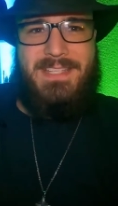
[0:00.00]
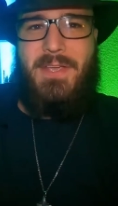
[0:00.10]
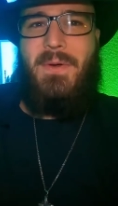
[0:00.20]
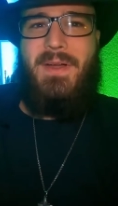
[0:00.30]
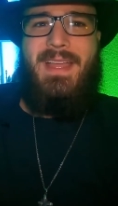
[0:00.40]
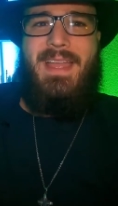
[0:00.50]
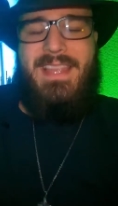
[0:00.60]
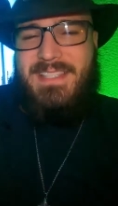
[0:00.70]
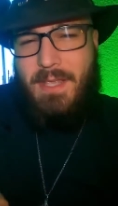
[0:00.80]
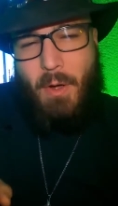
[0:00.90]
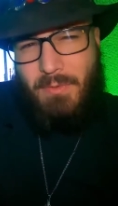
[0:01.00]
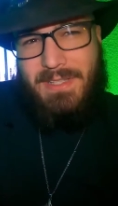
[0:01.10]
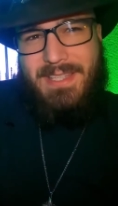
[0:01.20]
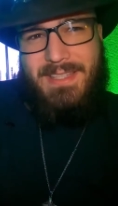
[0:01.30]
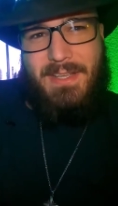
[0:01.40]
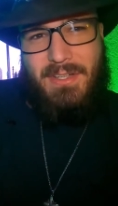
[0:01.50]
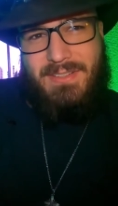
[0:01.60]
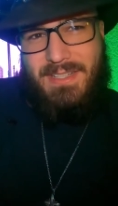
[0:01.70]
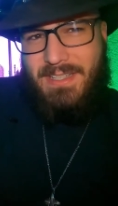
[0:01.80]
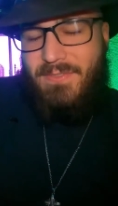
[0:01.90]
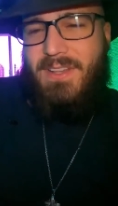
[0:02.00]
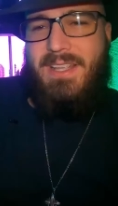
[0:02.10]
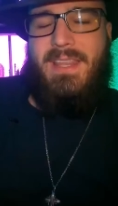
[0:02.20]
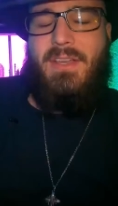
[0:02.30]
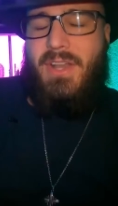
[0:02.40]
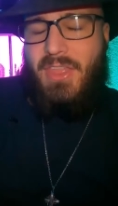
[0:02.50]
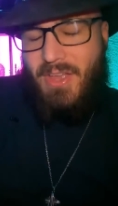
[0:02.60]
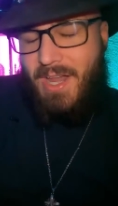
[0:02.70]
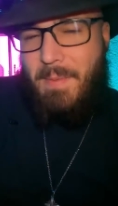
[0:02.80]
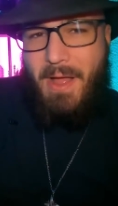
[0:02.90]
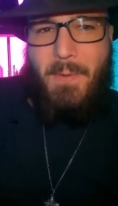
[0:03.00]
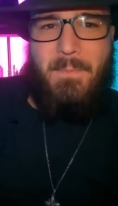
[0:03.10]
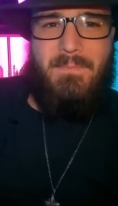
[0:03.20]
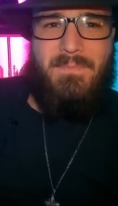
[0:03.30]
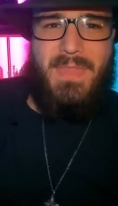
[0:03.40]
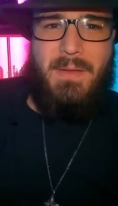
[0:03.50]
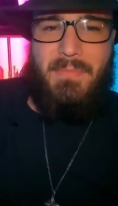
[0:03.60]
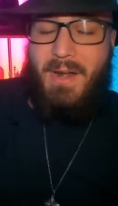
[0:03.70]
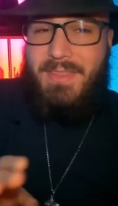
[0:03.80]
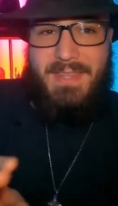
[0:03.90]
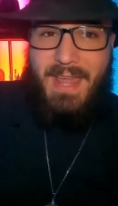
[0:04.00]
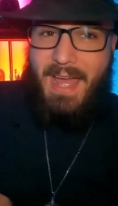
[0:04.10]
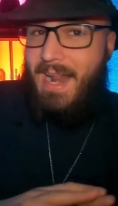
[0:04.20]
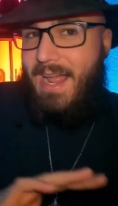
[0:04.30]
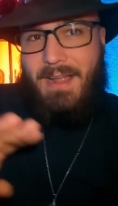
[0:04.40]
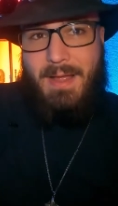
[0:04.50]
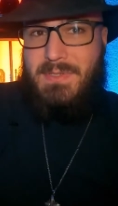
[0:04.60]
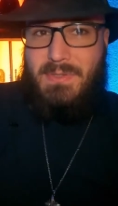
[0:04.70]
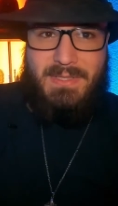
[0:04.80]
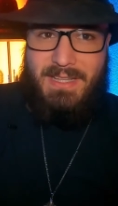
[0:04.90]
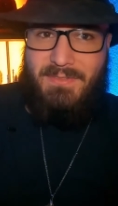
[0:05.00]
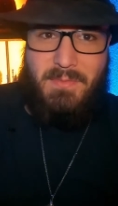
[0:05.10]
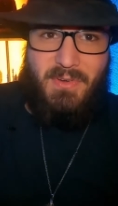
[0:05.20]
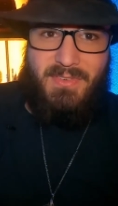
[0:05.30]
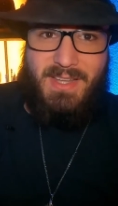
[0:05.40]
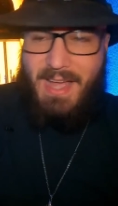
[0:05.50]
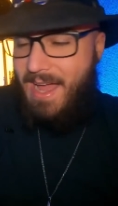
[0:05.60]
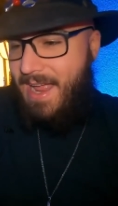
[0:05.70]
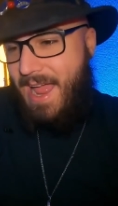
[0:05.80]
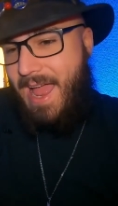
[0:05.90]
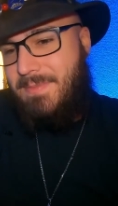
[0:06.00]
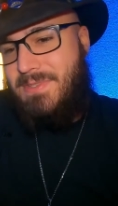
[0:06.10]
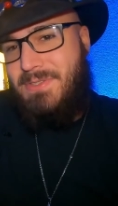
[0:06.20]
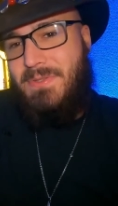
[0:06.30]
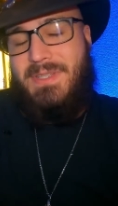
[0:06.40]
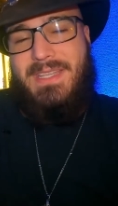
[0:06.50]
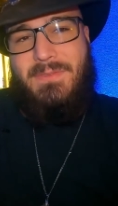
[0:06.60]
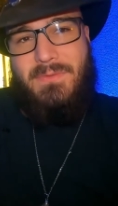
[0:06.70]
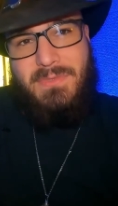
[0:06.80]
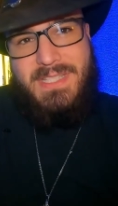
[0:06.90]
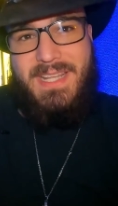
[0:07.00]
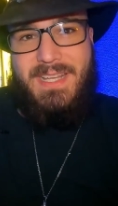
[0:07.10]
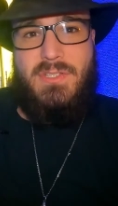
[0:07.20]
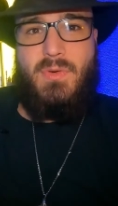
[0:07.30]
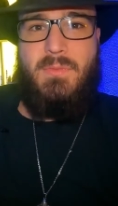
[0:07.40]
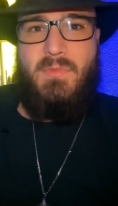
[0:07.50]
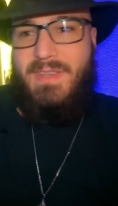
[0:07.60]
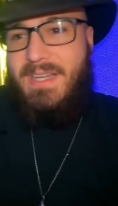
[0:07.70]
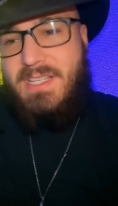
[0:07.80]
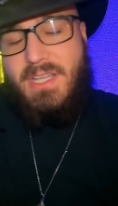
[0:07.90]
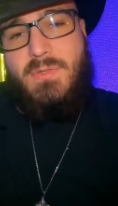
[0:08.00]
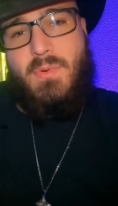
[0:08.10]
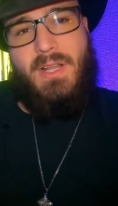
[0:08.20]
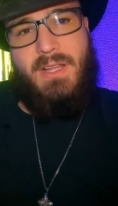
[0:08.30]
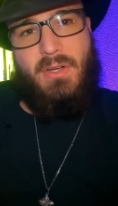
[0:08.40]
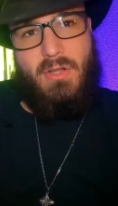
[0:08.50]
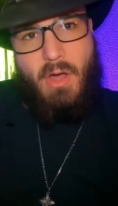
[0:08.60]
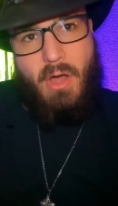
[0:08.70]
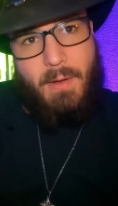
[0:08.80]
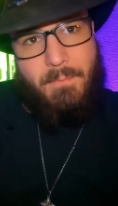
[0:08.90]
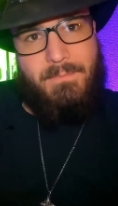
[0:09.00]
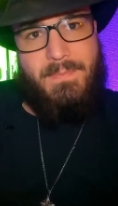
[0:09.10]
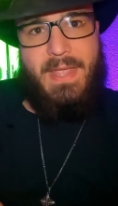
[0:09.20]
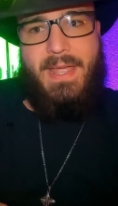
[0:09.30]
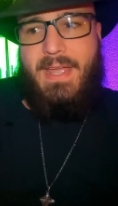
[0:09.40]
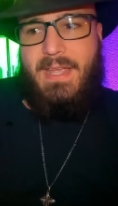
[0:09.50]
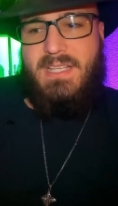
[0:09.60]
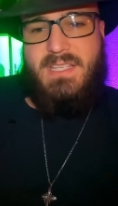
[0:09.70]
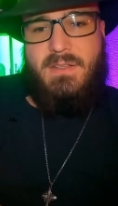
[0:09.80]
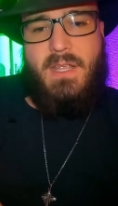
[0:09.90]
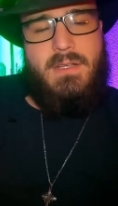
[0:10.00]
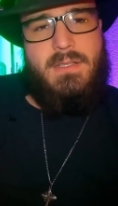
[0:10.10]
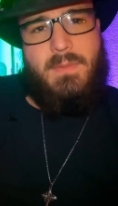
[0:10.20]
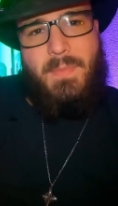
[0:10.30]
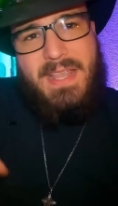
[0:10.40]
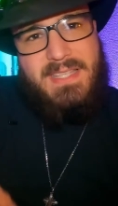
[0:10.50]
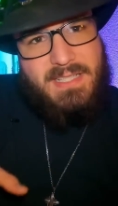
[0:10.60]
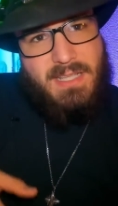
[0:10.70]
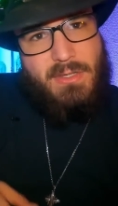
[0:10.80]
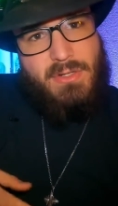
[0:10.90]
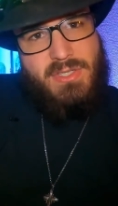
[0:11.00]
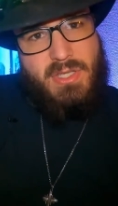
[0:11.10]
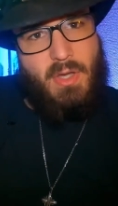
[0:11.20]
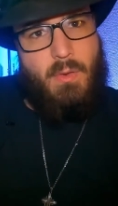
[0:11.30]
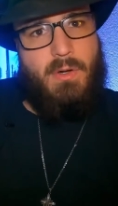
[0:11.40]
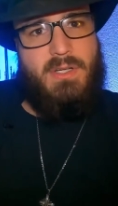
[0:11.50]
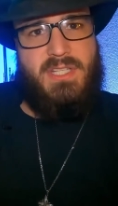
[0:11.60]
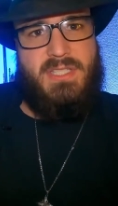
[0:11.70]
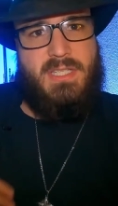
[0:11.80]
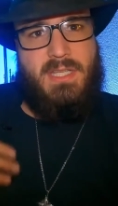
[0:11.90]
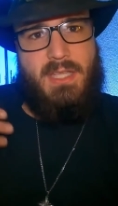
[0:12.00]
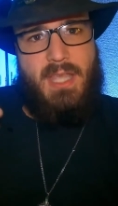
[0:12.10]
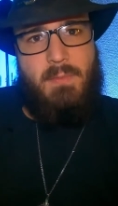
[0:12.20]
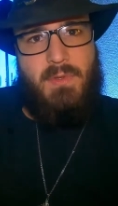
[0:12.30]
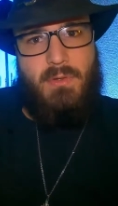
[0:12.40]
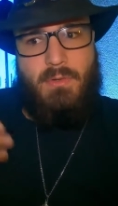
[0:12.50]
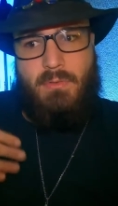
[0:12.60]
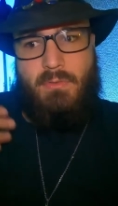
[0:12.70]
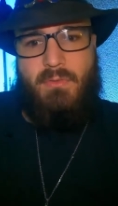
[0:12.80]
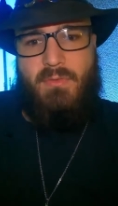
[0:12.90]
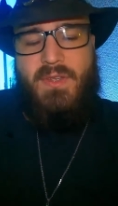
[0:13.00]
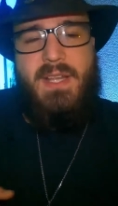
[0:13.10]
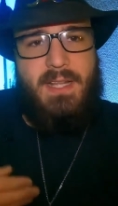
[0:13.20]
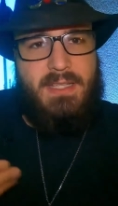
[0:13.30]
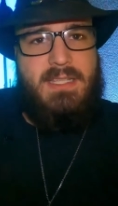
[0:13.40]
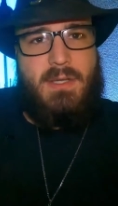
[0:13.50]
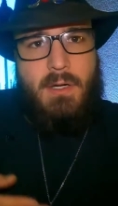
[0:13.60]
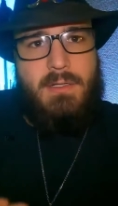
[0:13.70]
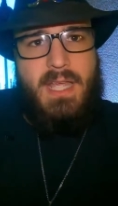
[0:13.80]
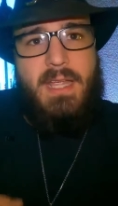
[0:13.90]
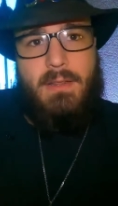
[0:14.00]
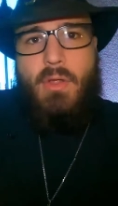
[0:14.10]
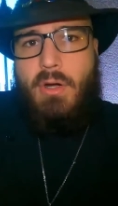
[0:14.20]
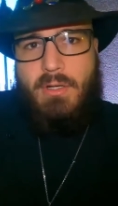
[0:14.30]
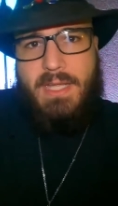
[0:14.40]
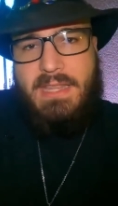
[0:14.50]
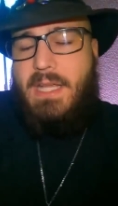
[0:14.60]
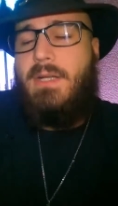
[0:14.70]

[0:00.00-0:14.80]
so that's the only thing they could have done differently, they could have thought about. But other than that, I absolutely loved the movie. I absolutely did enjoy the movie. It does run a little long because it, it, the pacing's a little slower just to keep you feeling like things are taking longer to get